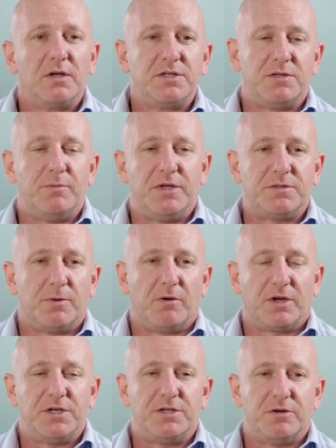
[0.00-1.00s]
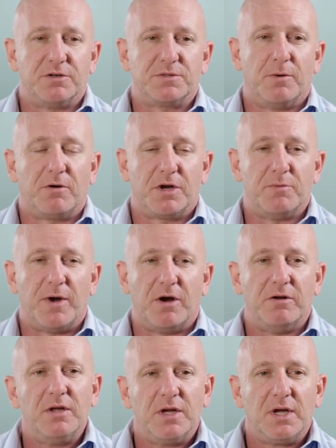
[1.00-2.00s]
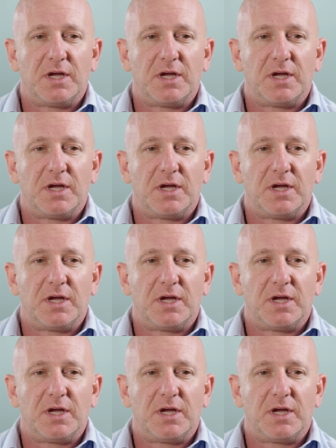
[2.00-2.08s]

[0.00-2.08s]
to be spoken to or spoken about